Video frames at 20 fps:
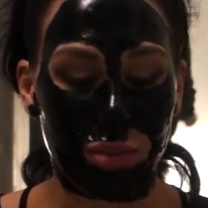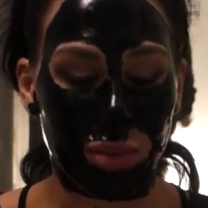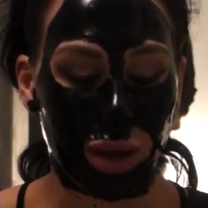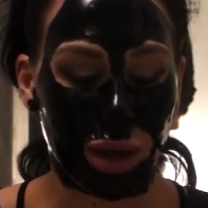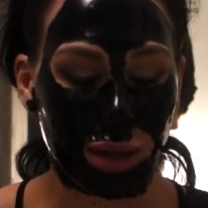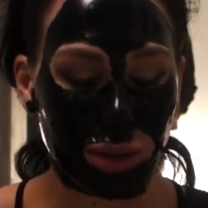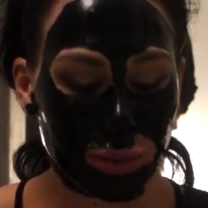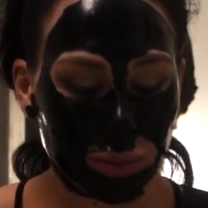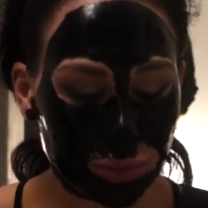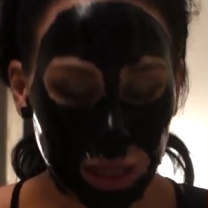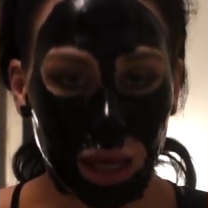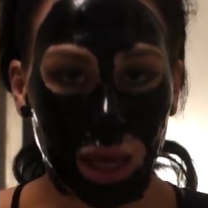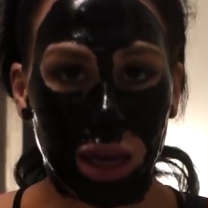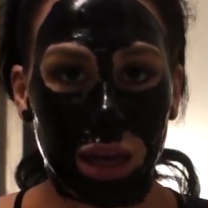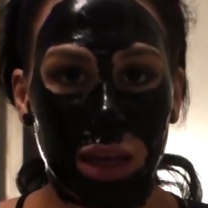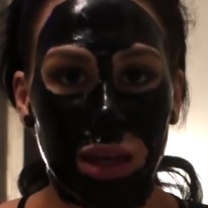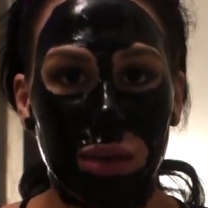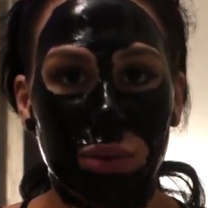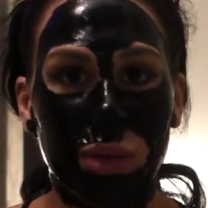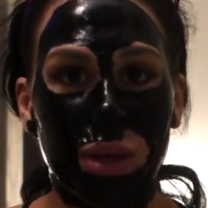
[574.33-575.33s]
But
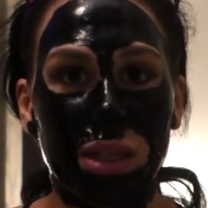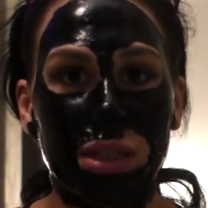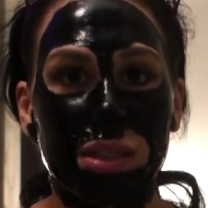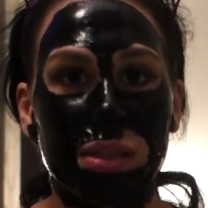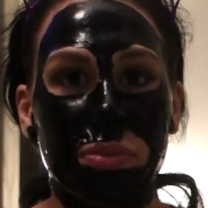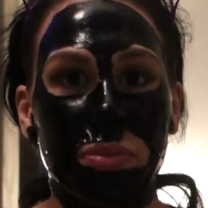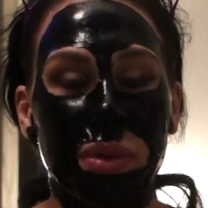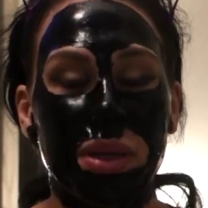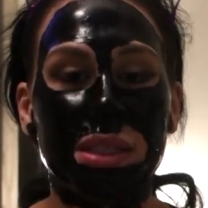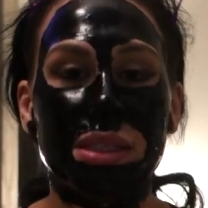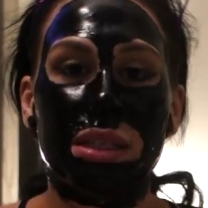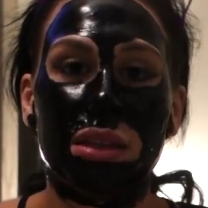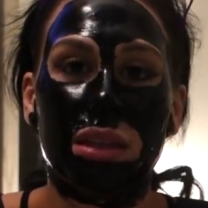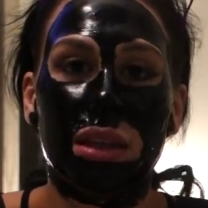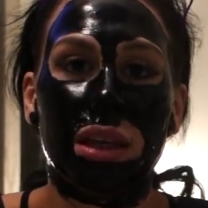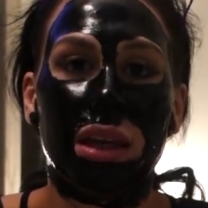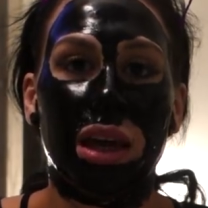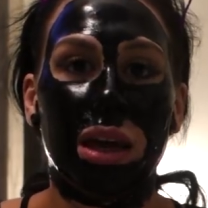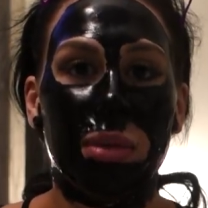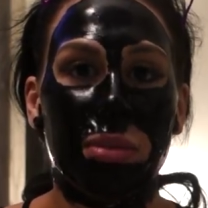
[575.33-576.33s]
yeah, it, it's
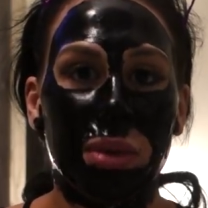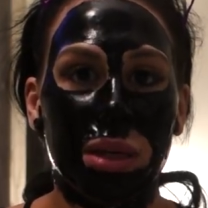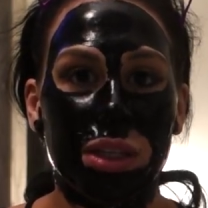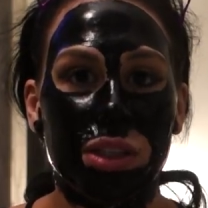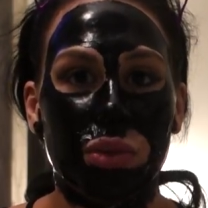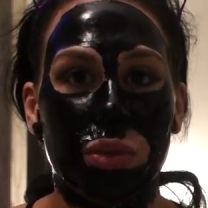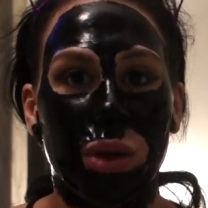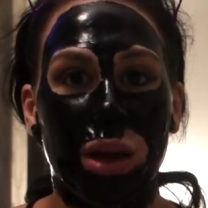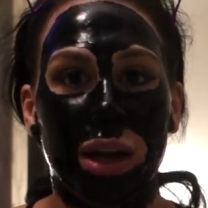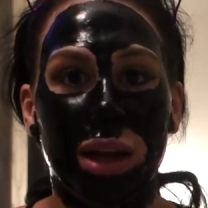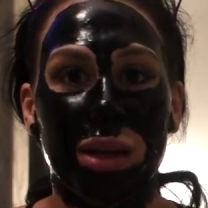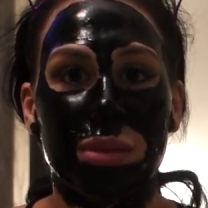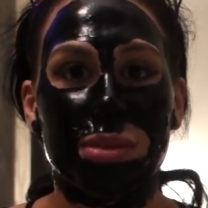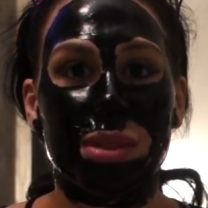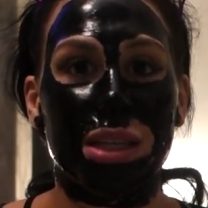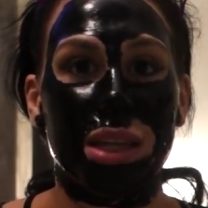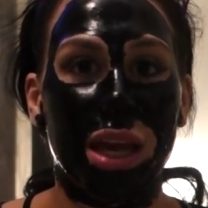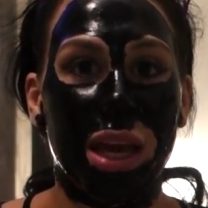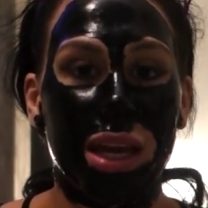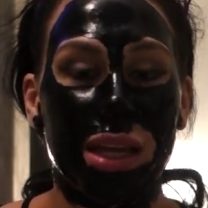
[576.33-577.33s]
basically got me to where I am
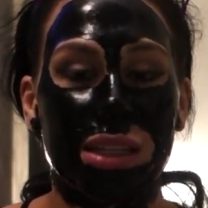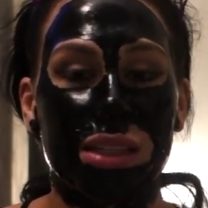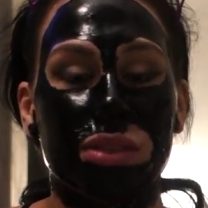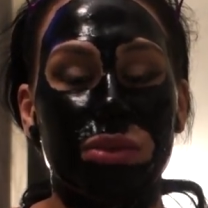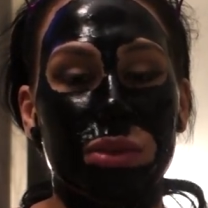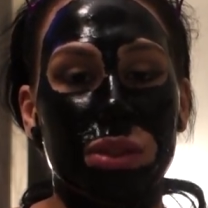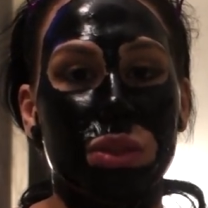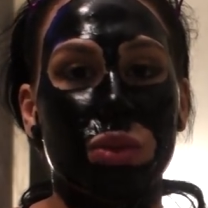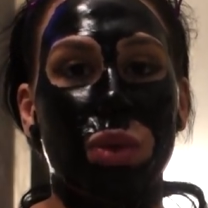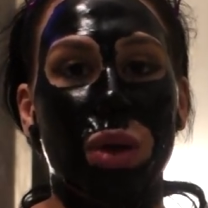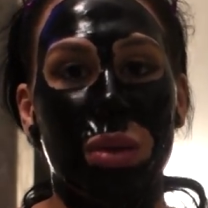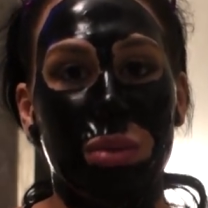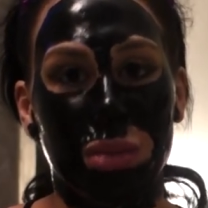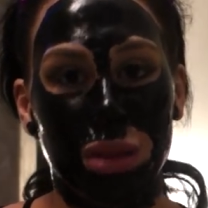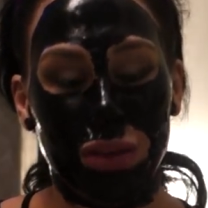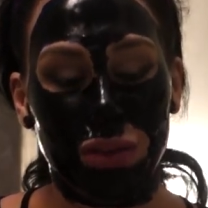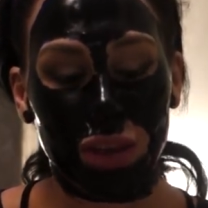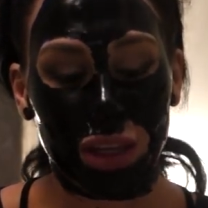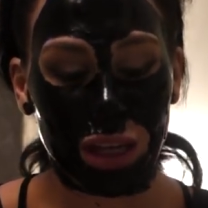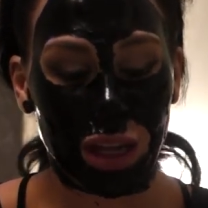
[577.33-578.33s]
today. It's the reason why I'm
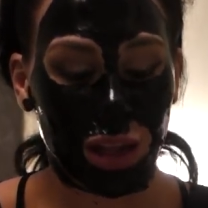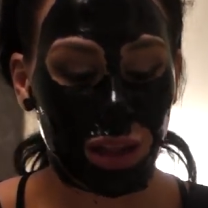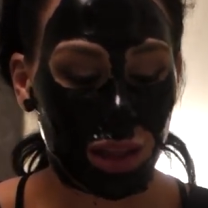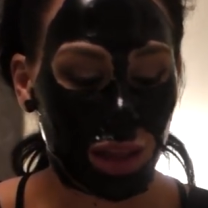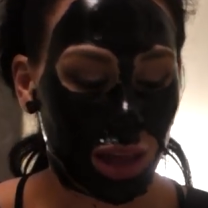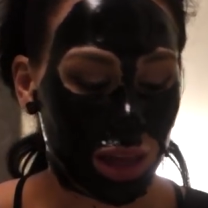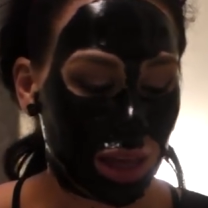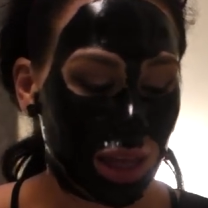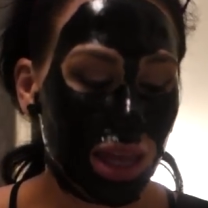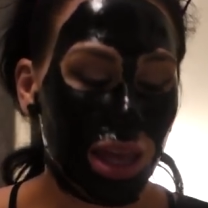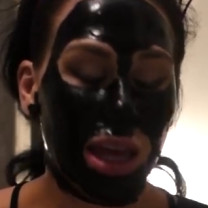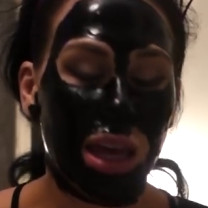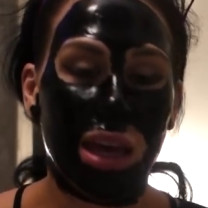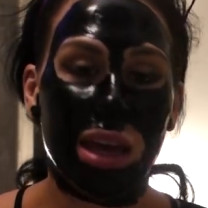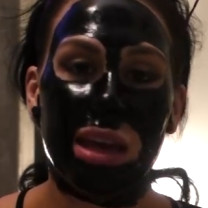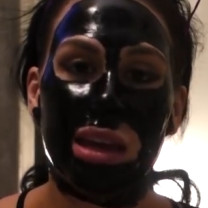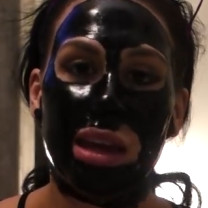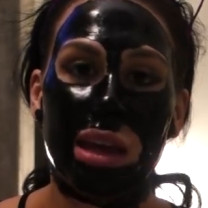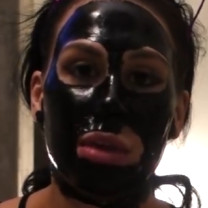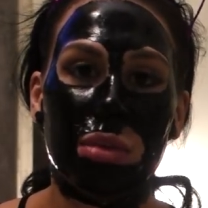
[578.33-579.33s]
living in LA
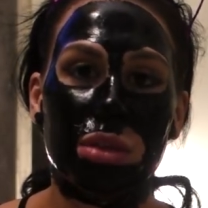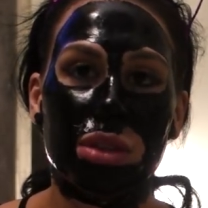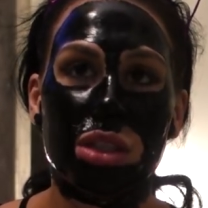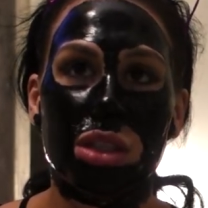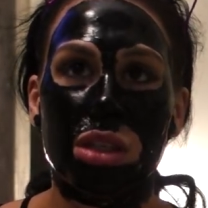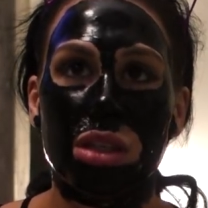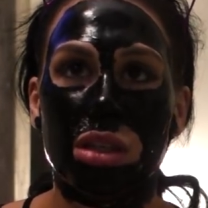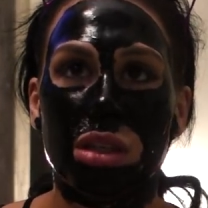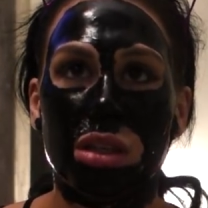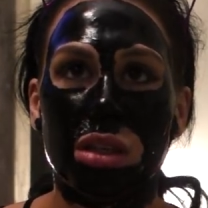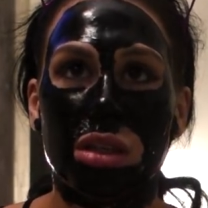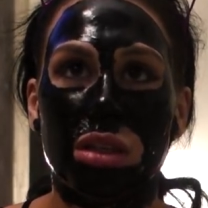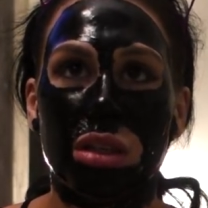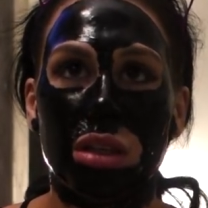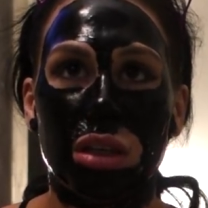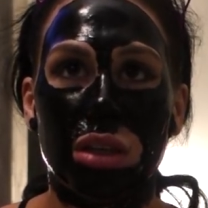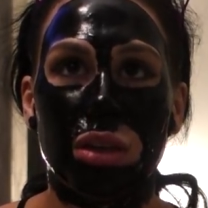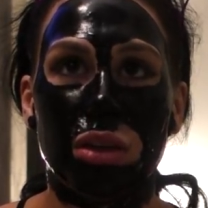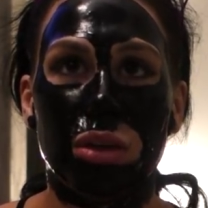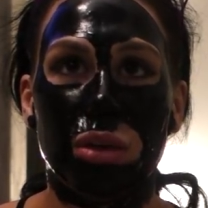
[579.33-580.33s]
and able to,
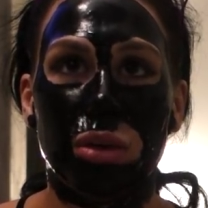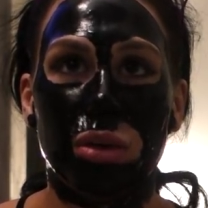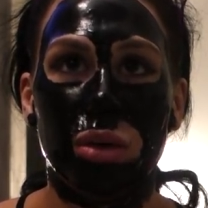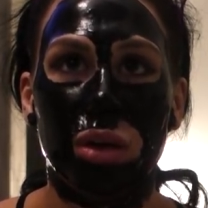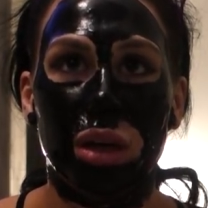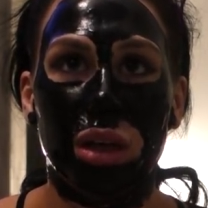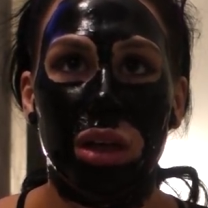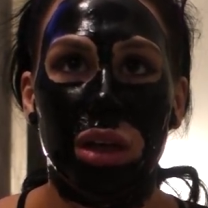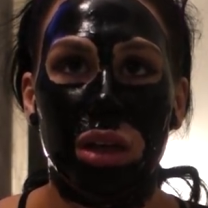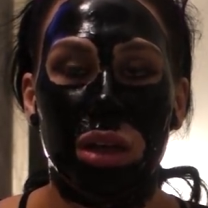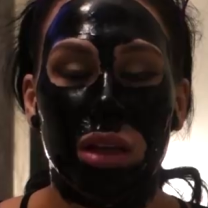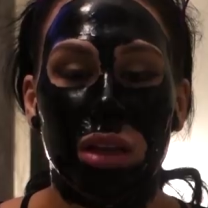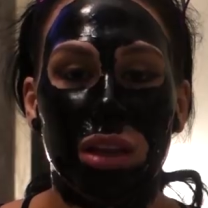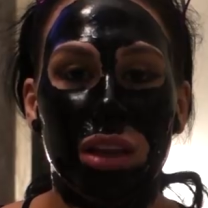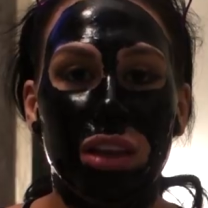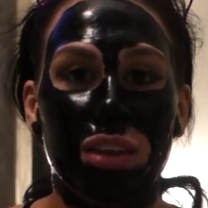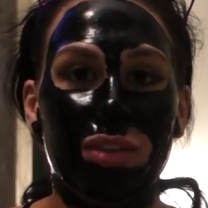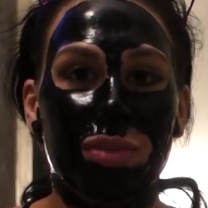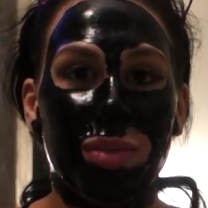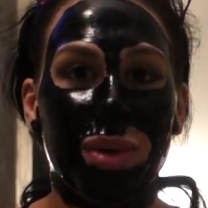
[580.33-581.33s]
you know,
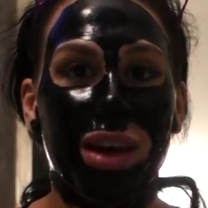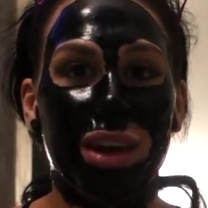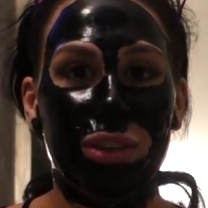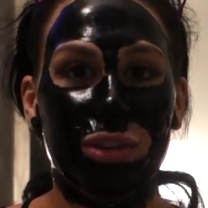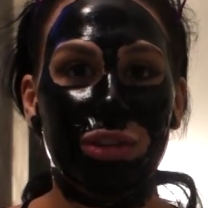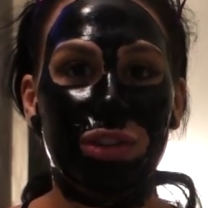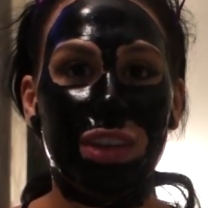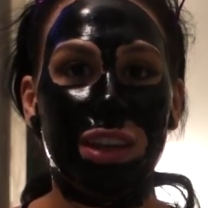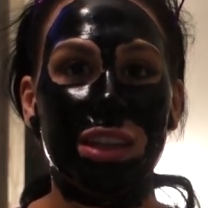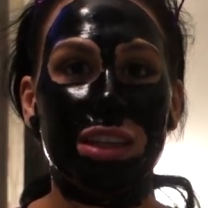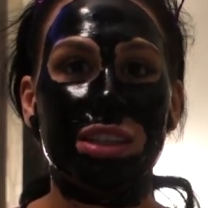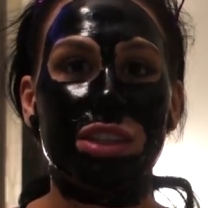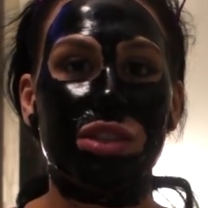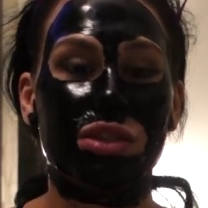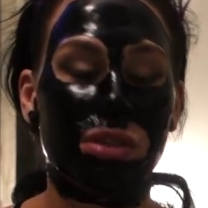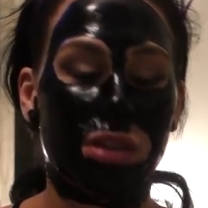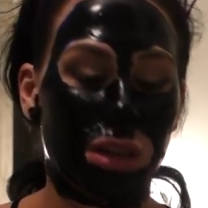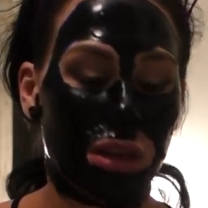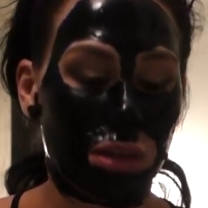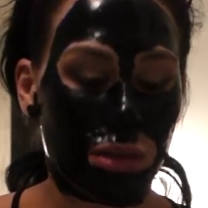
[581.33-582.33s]
live my fitness
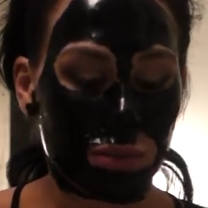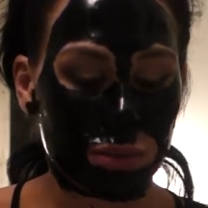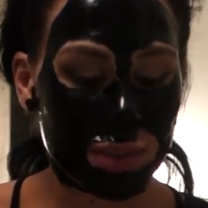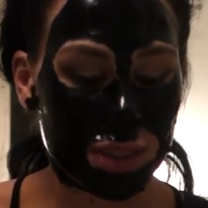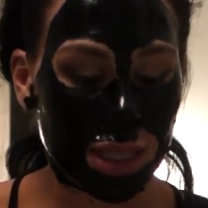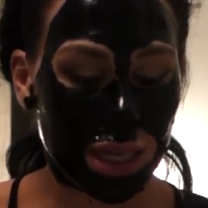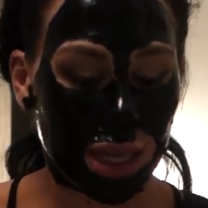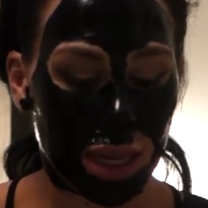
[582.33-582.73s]
dreams.